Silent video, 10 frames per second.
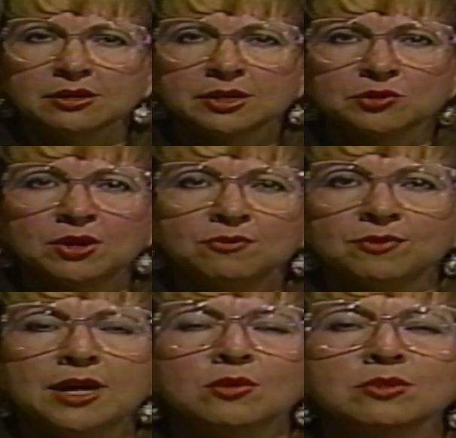straight
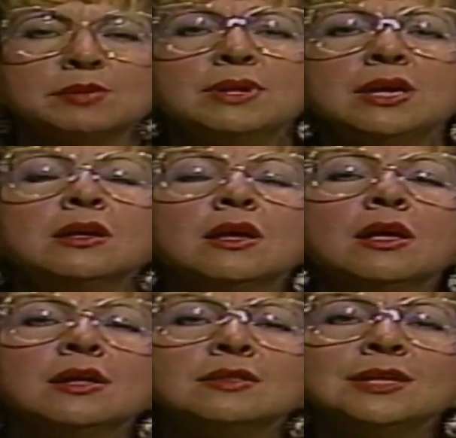flat-out speed.
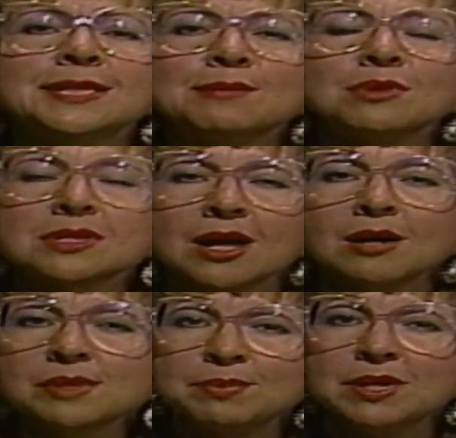These simple
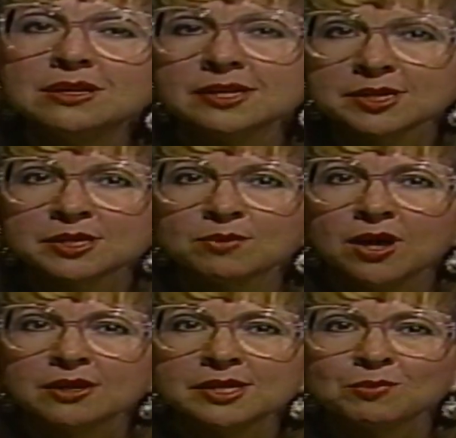time, speed, distance
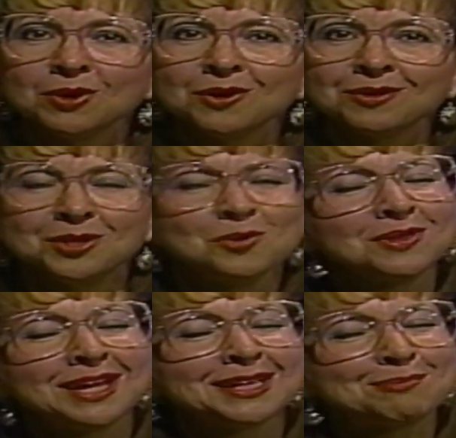rallies where you and
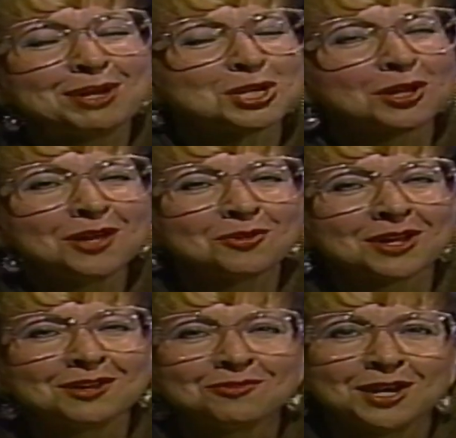that special other
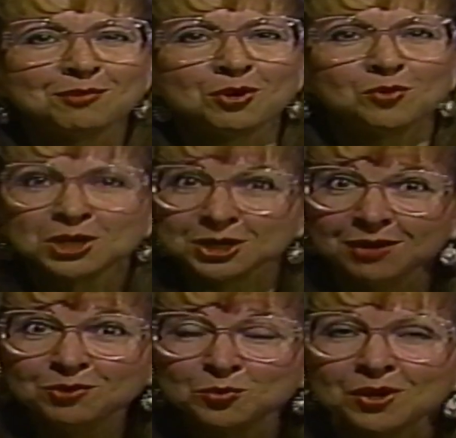can fight about which
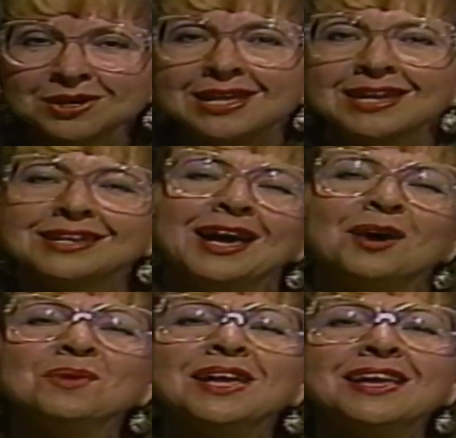left you want to take
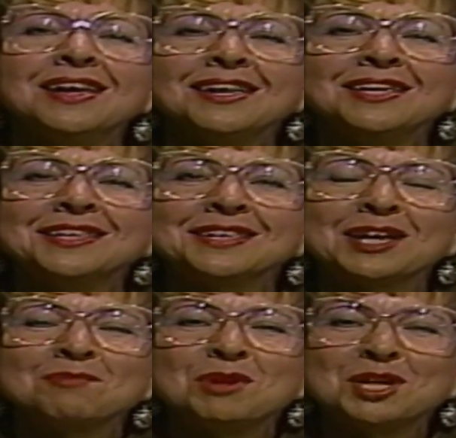now is
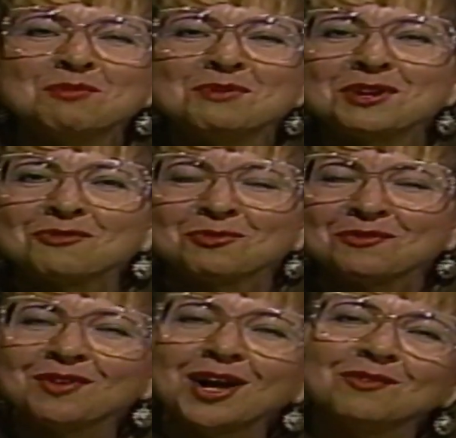making a bit of a
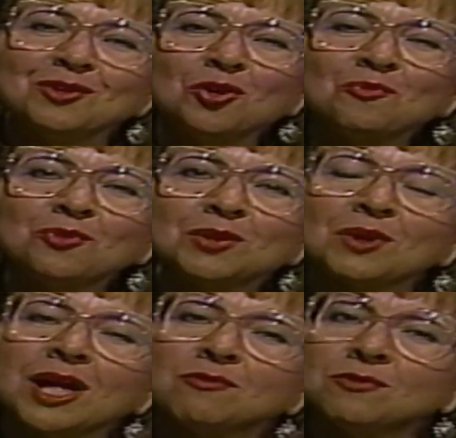revival. Hopefully we'll
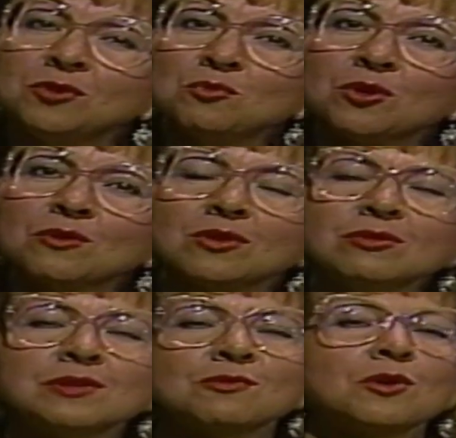have a few more of
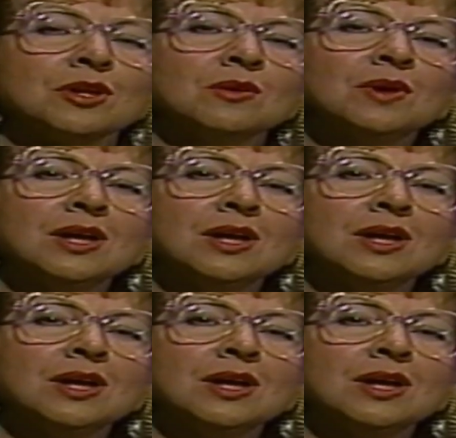those for you,